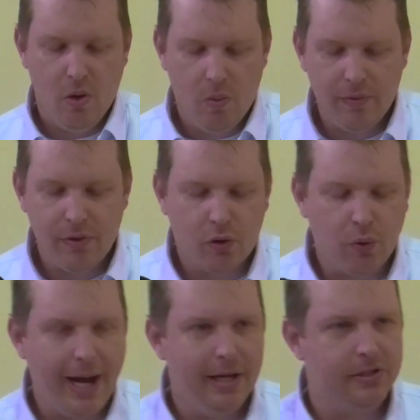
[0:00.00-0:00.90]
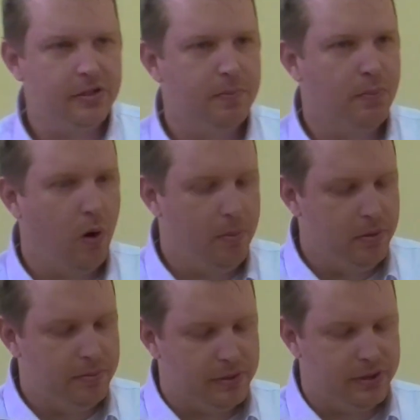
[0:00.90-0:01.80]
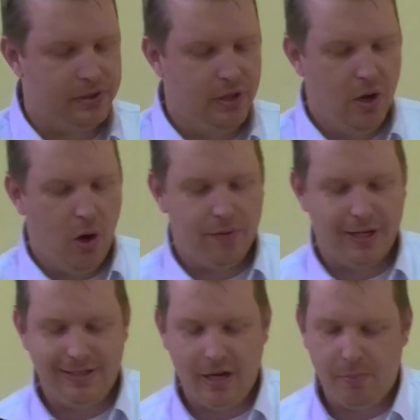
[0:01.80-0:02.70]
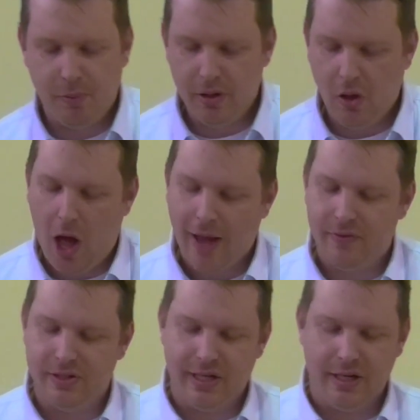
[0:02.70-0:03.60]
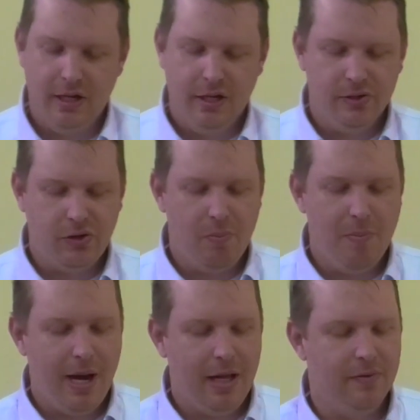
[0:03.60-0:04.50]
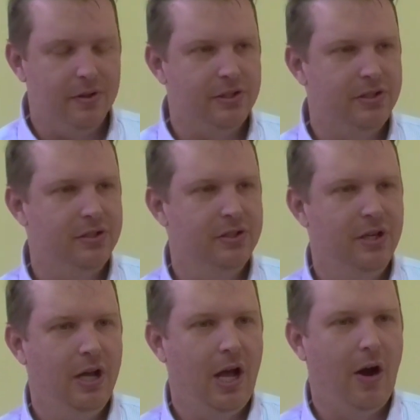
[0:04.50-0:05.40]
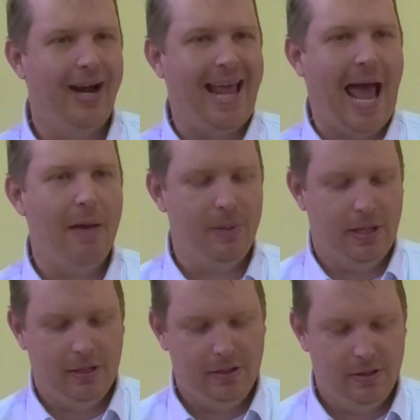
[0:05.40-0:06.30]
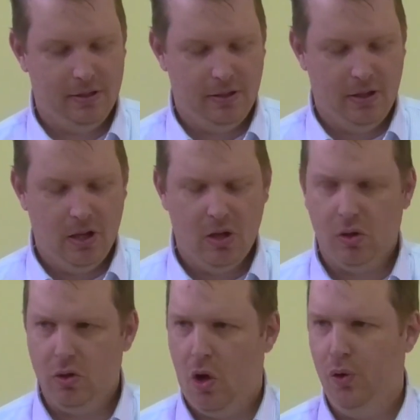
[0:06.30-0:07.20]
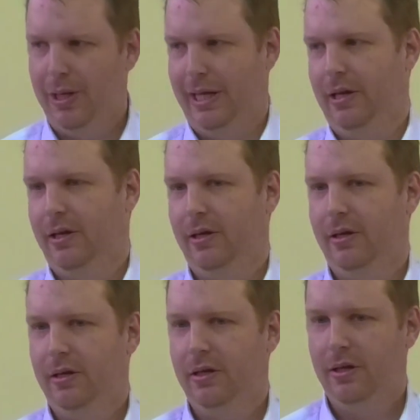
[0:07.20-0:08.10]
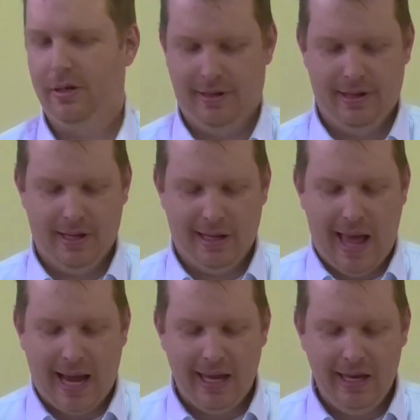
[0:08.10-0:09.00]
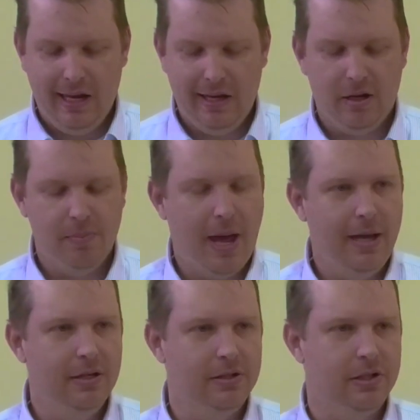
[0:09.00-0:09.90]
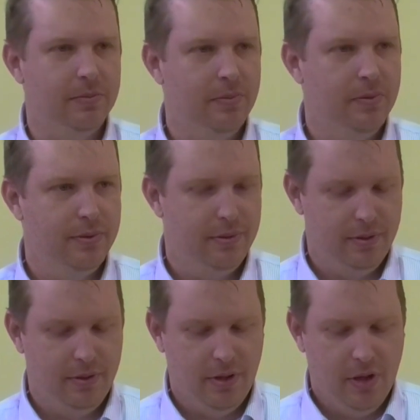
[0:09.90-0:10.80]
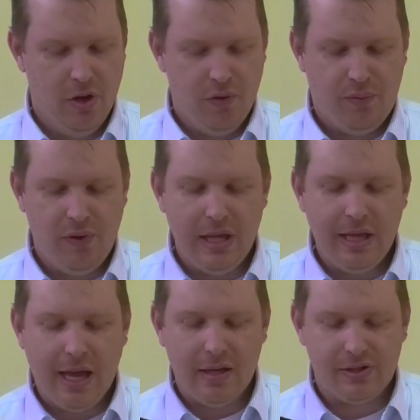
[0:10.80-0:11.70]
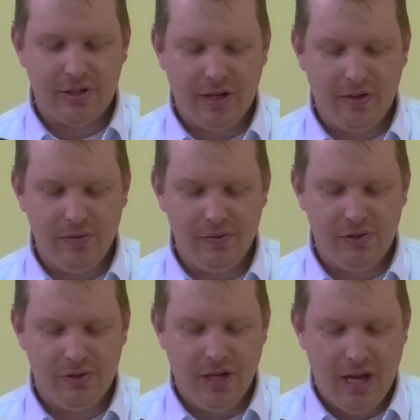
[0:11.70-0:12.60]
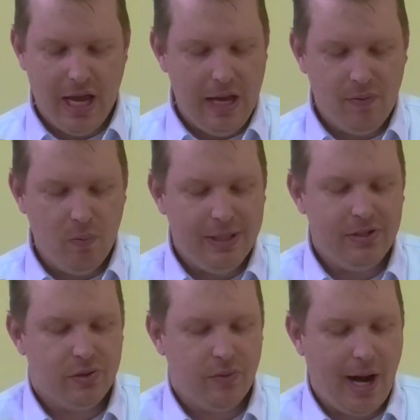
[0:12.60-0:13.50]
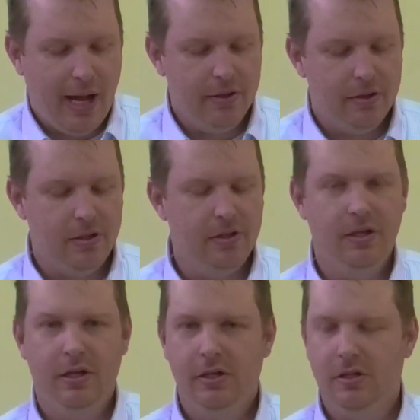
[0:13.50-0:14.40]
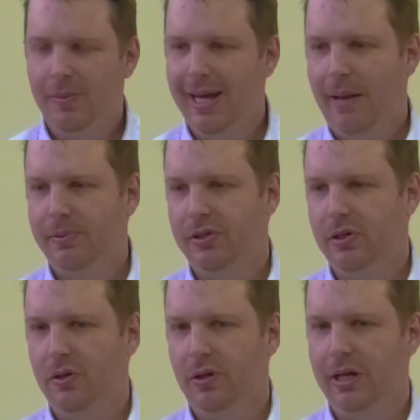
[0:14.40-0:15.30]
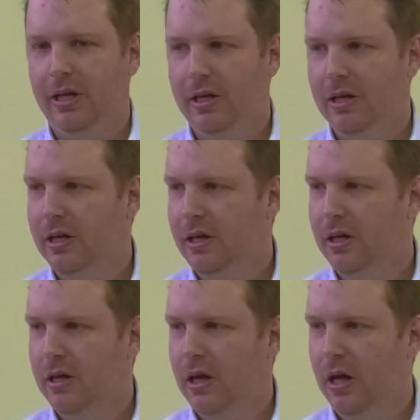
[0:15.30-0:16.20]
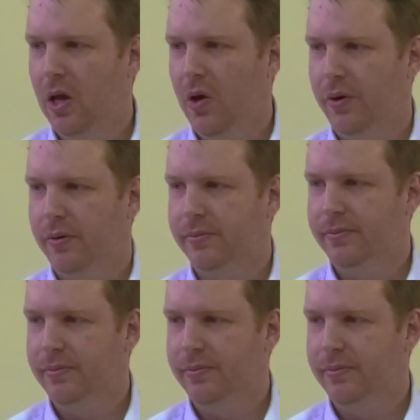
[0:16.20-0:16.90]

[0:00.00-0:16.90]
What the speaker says: One of the greatest problems of contemporary life is that so many of us are unhappy, lonely, lacking in companionship, feeling ourselves, even when surrounded, to be absolutely alone.